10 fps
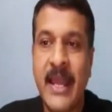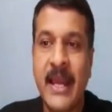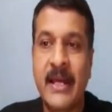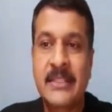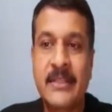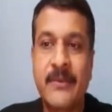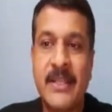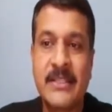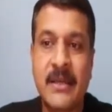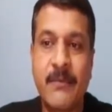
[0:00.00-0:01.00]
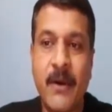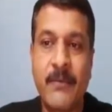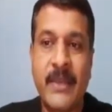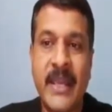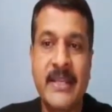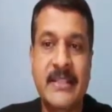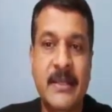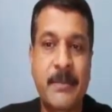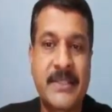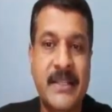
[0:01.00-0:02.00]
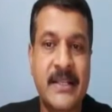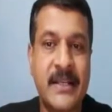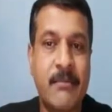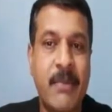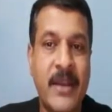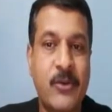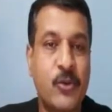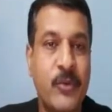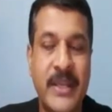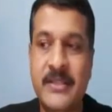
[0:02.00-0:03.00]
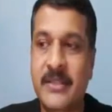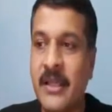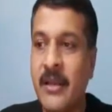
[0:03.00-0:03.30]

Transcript: A sequence f of k is represented by two ways.